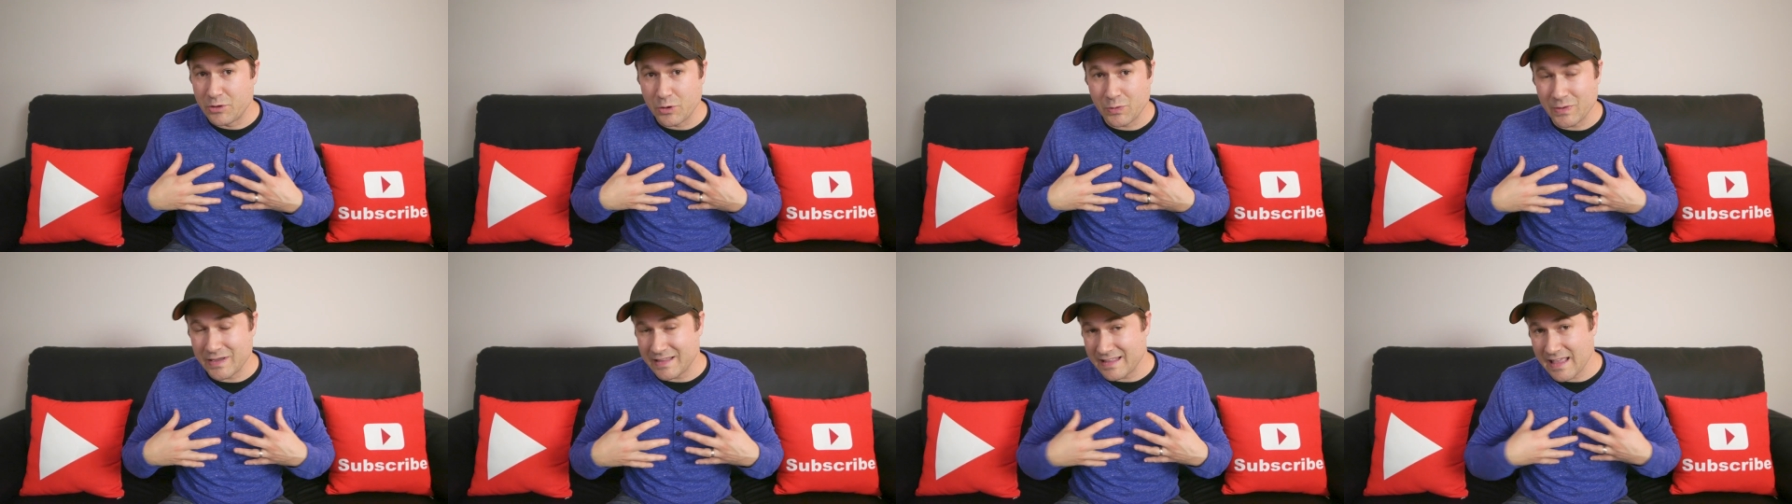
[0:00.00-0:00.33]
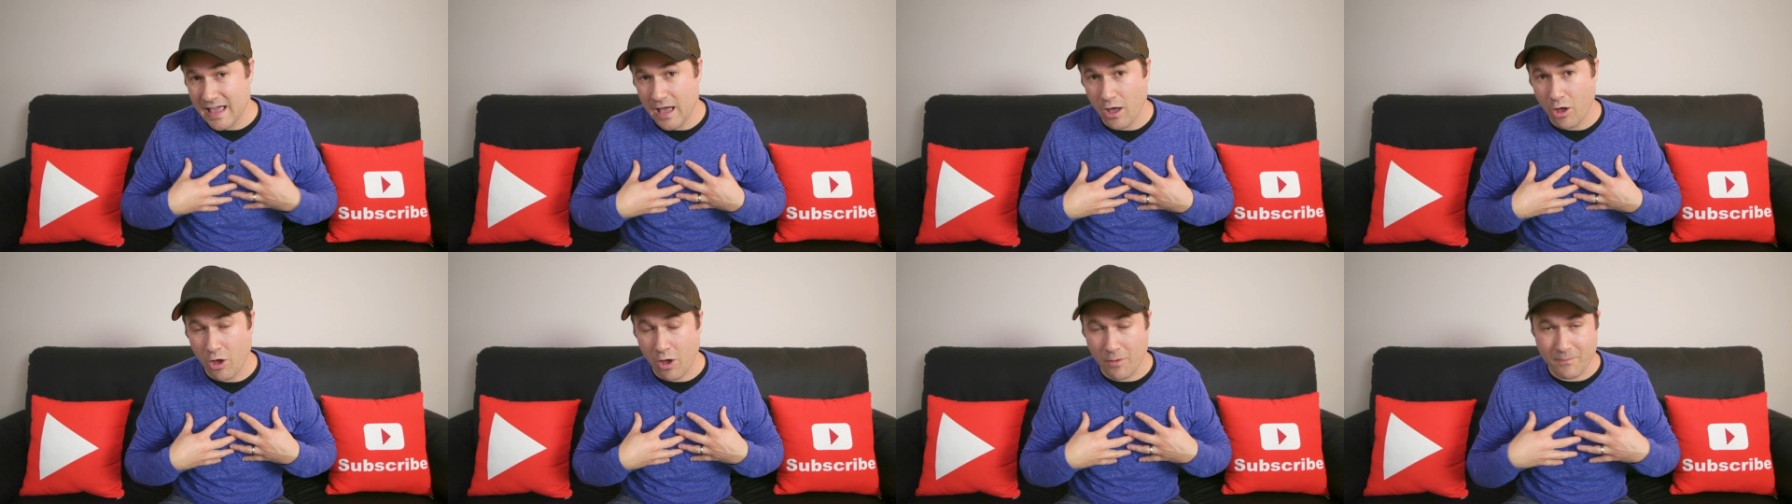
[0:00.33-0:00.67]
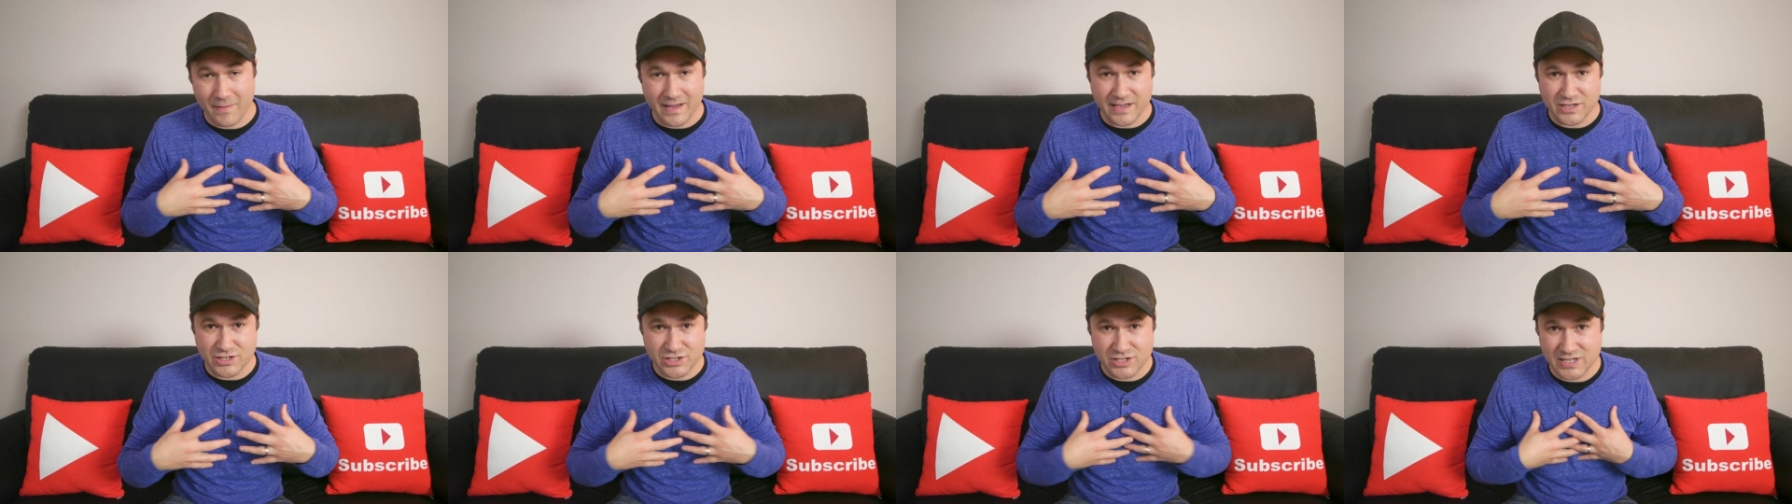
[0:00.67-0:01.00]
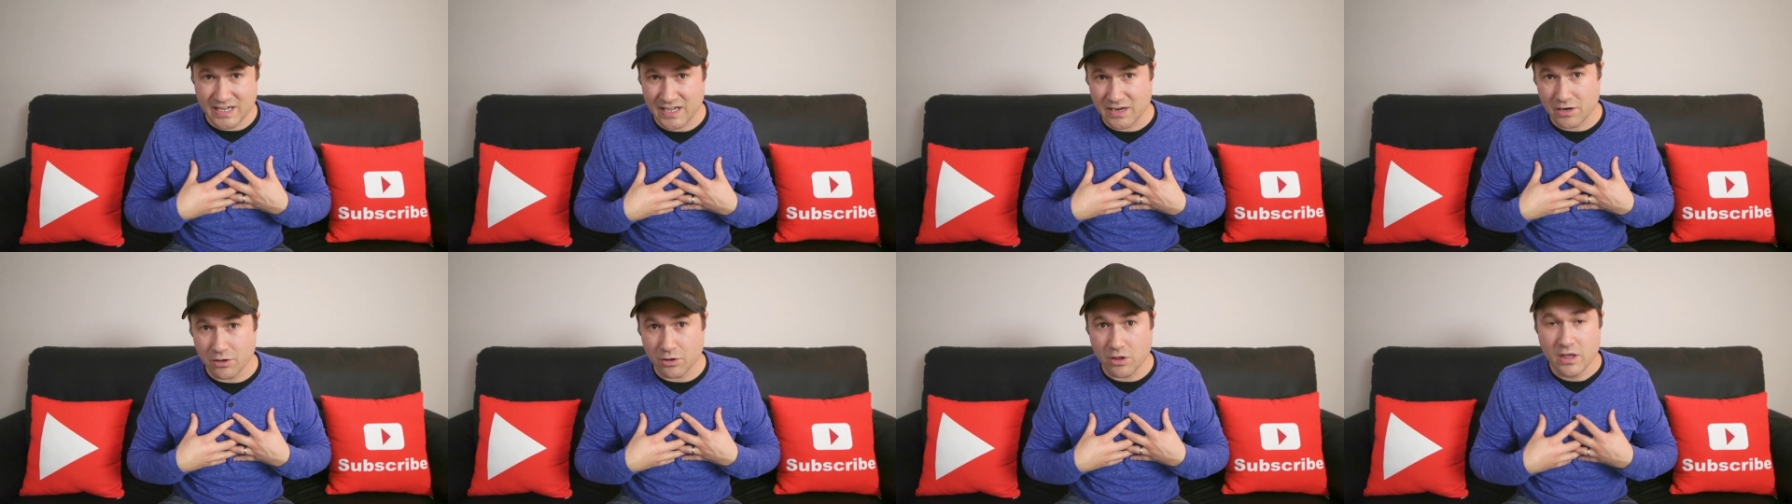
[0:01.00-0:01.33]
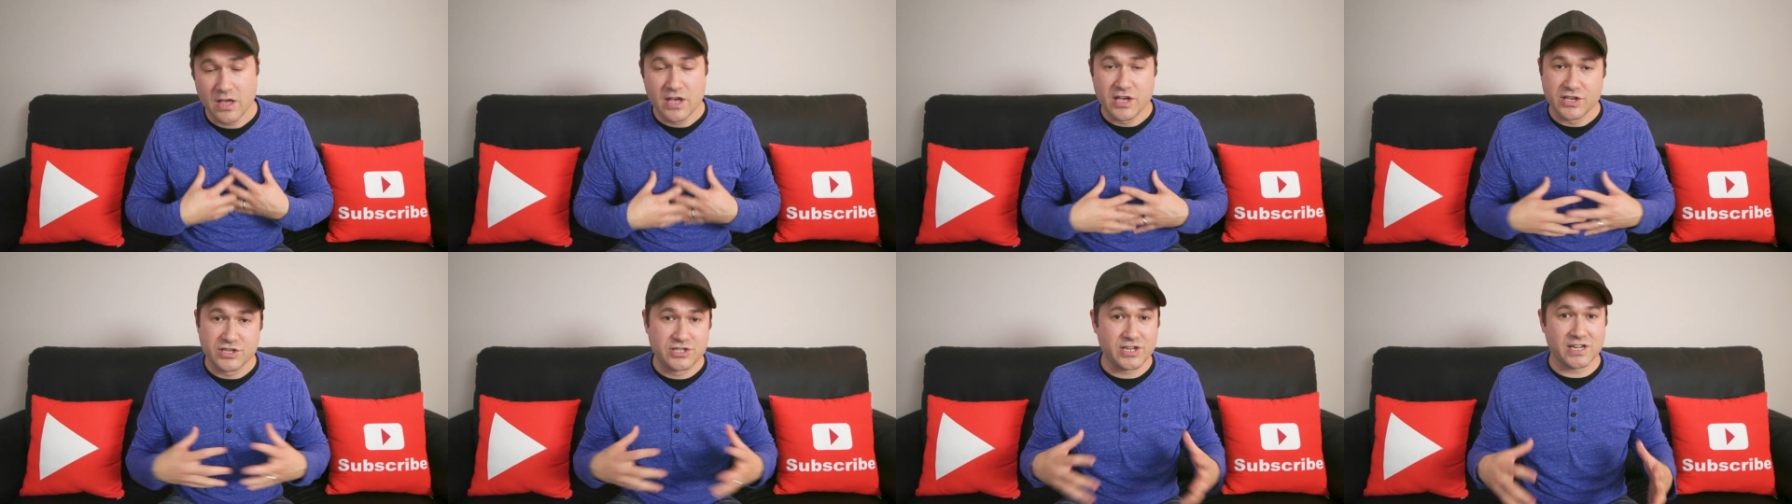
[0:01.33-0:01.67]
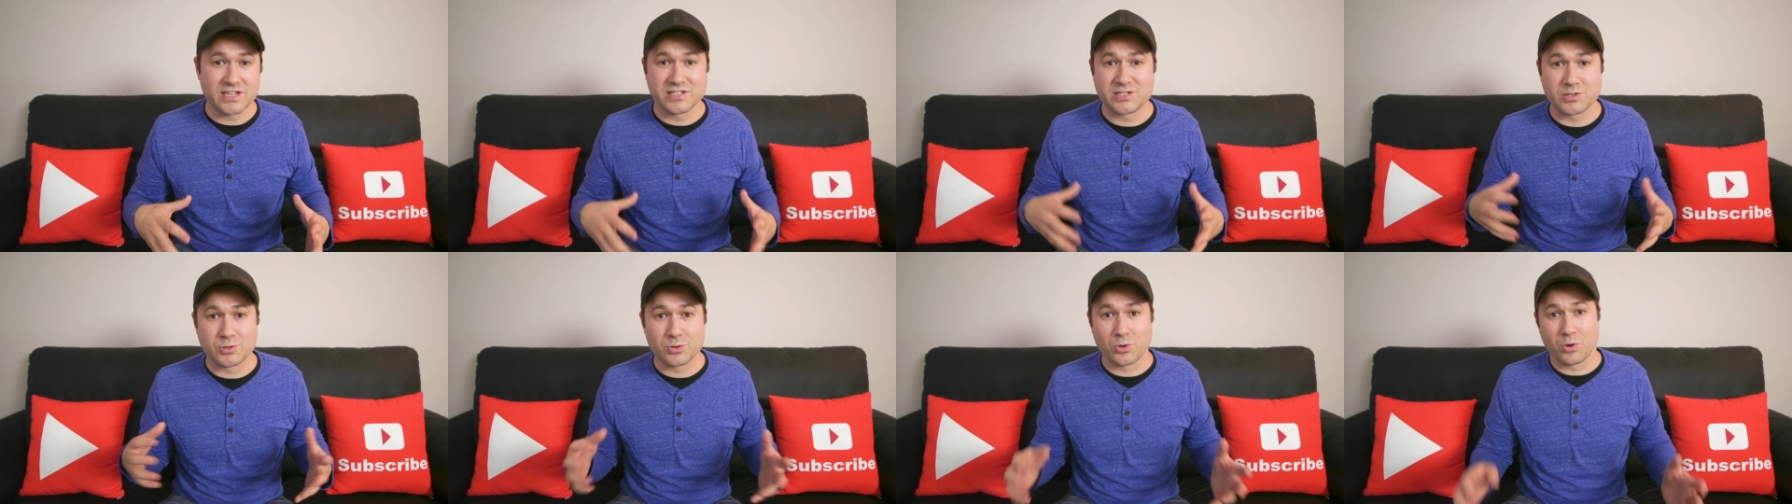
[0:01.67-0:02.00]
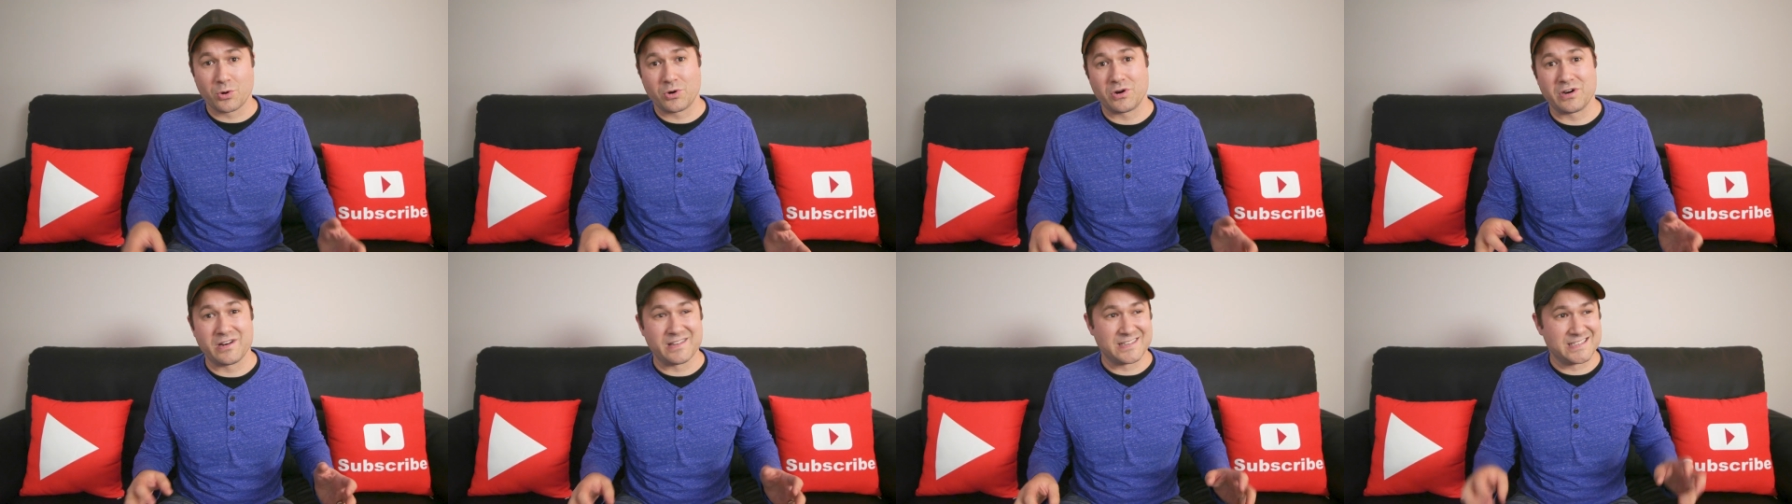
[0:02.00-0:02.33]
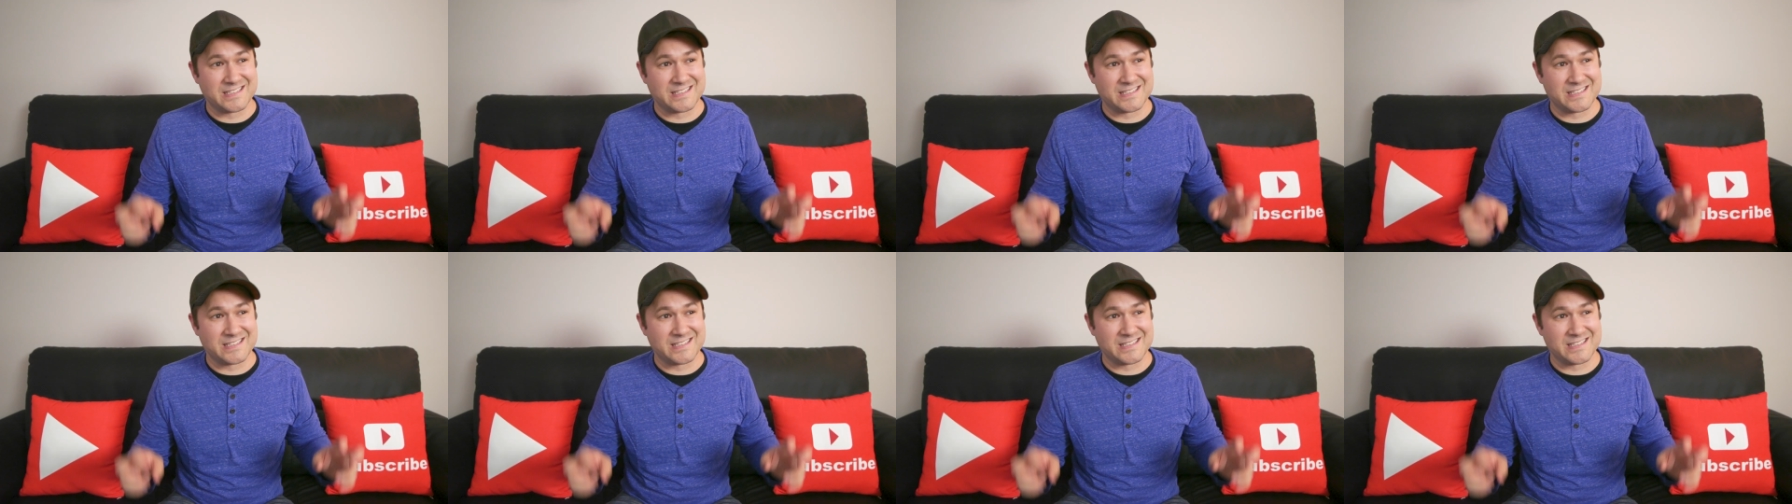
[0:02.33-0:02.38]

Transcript: doing now on my channel just in order